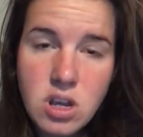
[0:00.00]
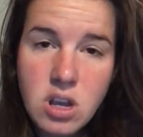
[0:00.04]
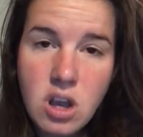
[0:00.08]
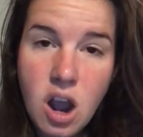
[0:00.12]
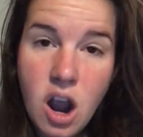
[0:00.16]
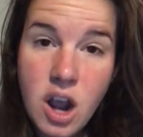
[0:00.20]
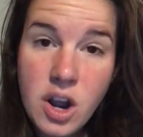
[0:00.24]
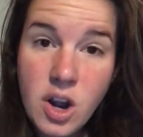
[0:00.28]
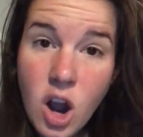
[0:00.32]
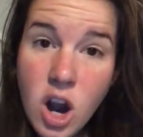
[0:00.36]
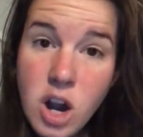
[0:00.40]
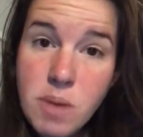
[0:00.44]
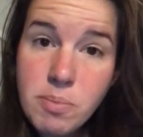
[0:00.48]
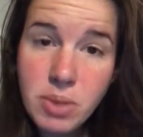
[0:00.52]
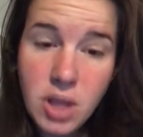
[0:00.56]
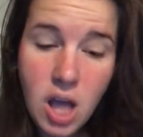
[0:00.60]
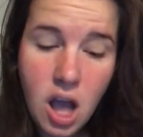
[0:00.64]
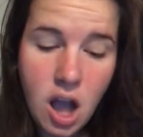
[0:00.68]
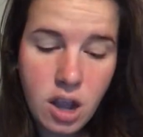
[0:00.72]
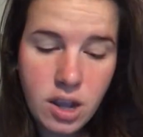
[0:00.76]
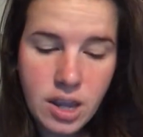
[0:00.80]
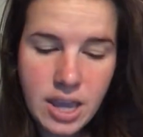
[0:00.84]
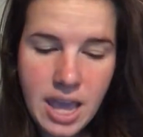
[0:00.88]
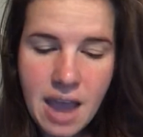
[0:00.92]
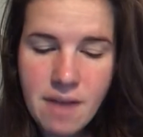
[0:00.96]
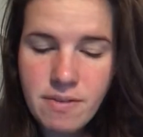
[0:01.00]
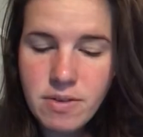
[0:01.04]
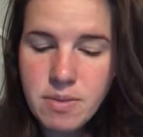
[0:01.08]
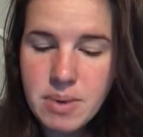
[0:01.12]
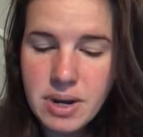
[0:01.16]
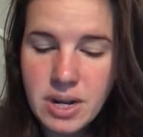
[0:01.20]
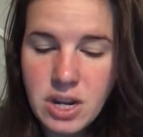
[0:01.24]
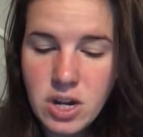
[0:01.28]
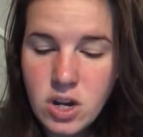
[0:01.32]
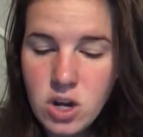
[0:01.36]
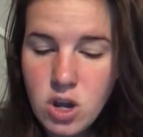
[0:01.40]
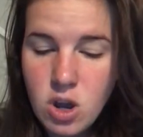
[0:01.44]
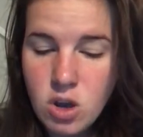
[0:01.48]
On our block,
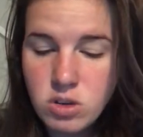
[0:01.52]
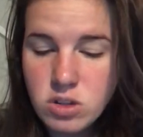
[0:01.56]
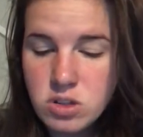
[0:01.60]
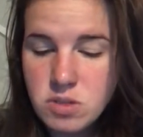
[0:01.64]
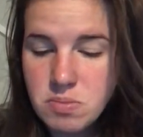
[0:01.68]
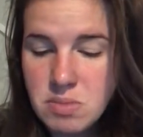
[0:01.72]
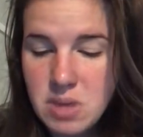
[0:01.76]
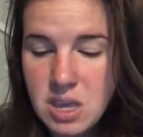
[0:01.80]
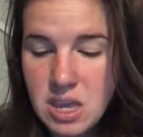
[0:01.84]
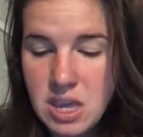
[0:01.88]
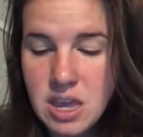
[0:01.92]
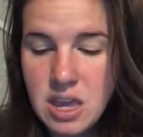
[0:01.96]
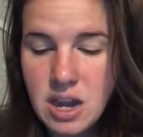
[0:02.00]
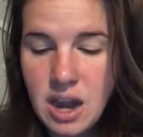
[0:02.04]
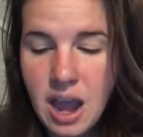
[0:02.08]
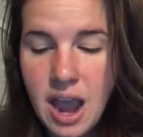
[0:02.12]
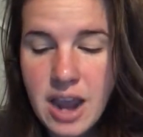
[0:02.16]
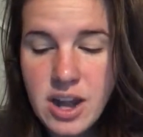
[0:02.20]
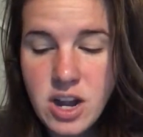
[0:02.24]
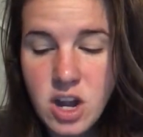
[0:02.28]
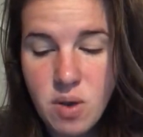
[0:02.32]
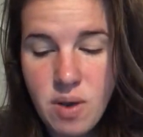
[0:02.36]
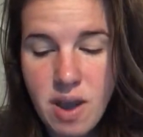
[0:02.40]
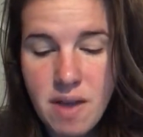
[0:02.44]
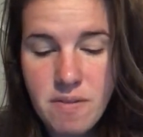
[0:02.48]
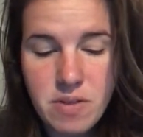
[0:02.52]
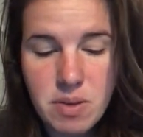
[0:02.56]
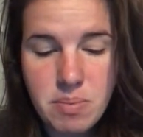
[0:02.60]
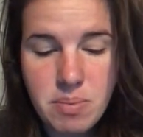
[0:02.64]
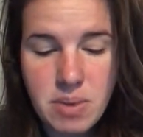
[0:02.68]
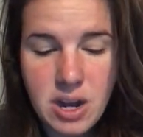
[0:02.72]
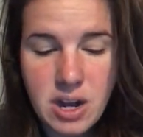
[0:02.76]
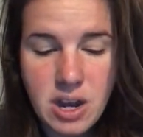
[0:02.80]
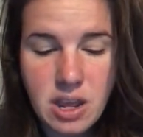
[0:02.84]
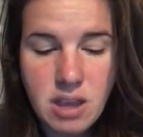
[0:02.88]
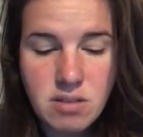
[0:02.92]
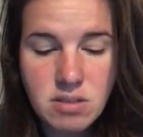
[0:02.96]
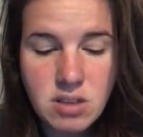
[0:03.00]
everybody knows me, and I know
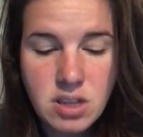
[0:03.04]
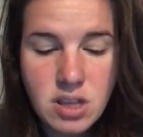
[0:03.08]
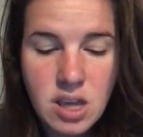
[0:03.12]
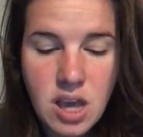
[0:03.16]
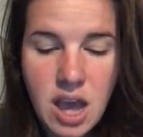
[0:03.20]
everybody.